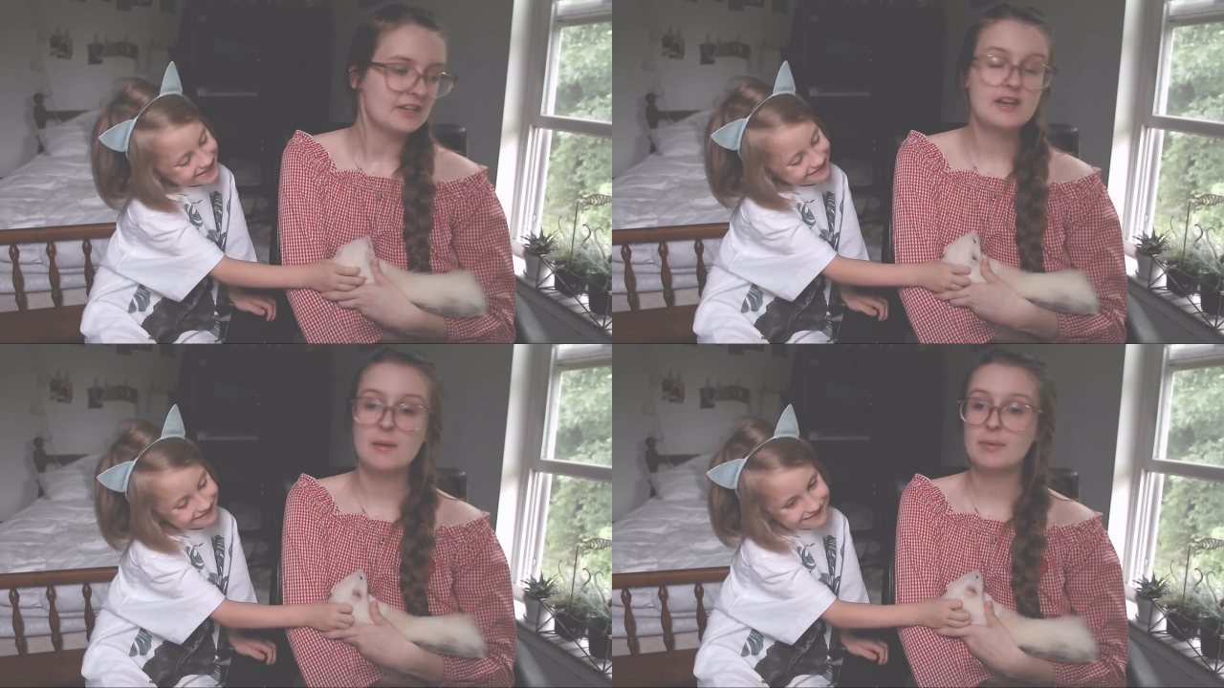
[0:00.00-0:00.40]

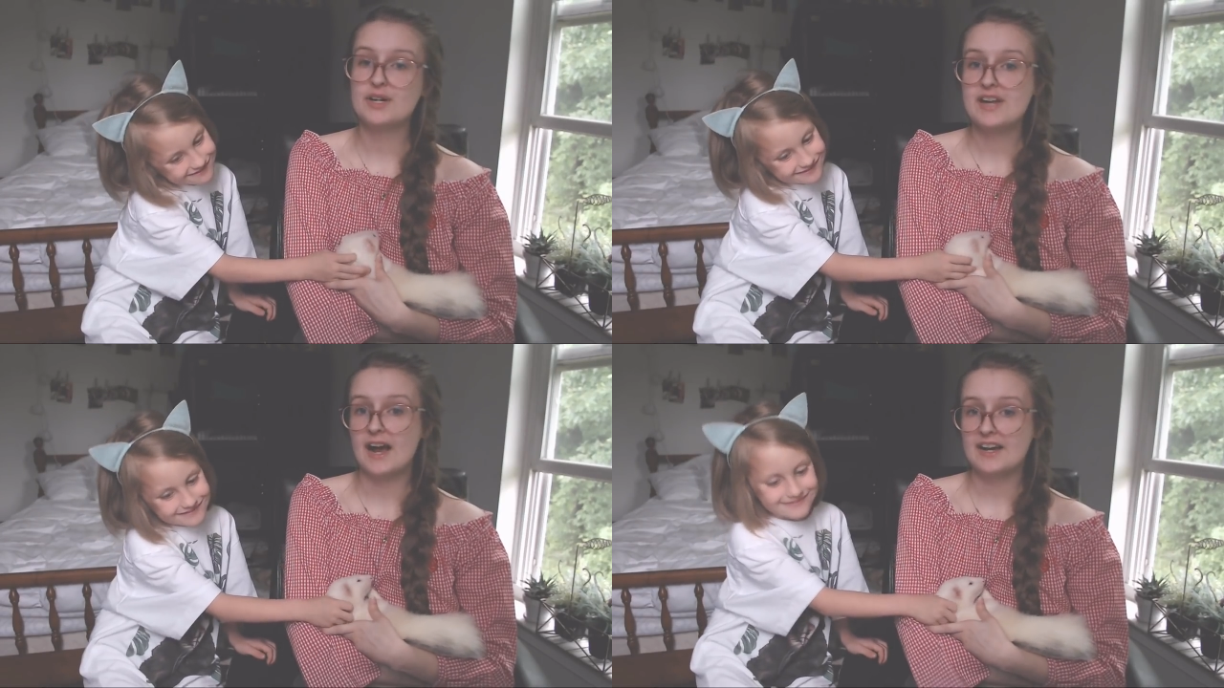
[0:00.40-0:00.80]
Speaker 1: Number
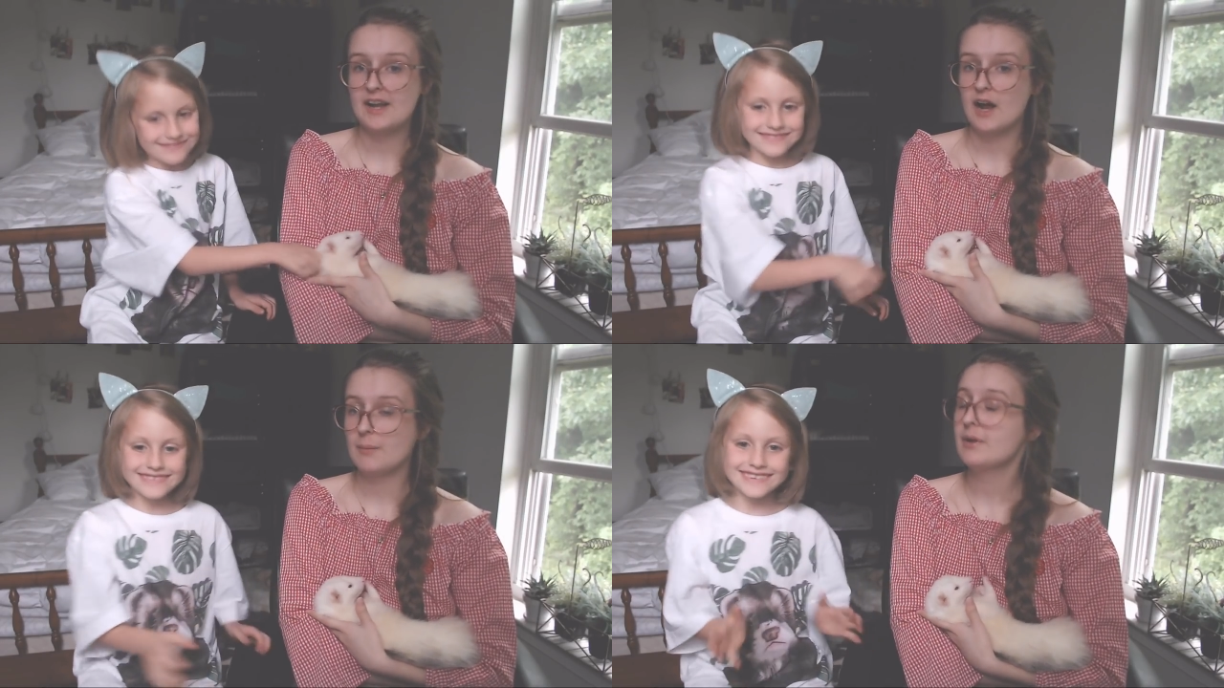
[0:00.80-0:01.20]
nine,
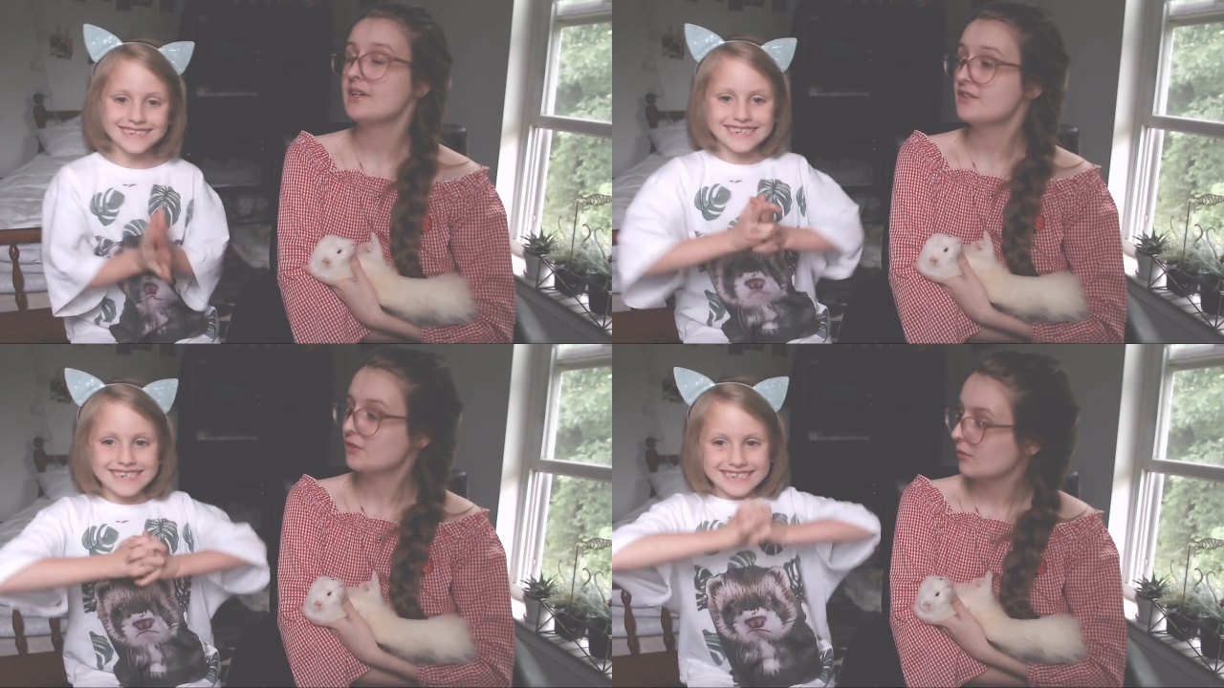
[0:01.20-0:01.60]
Appa
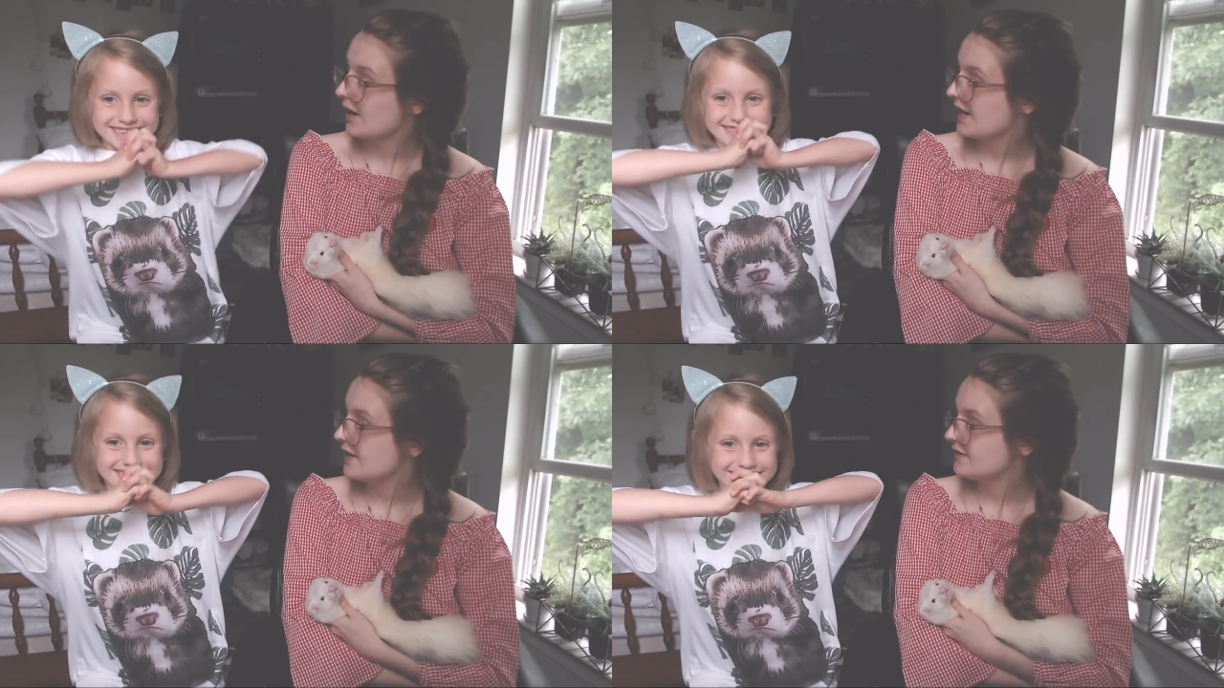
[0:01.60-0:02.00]
is
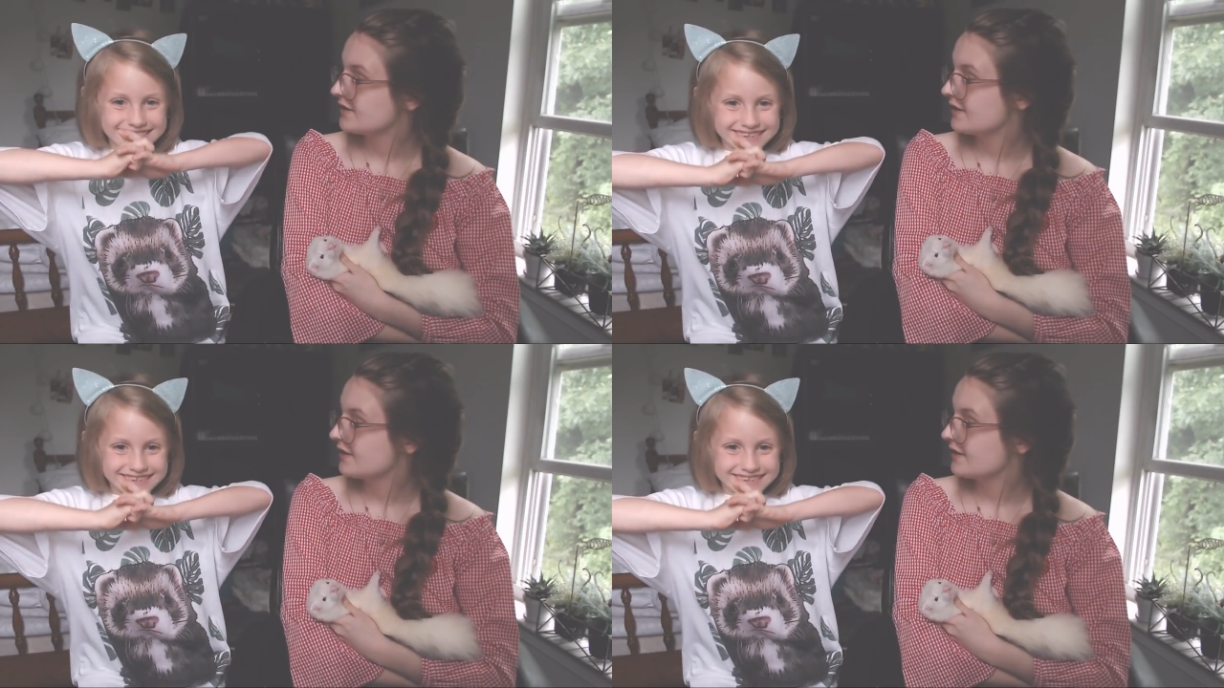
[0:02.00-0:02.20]
great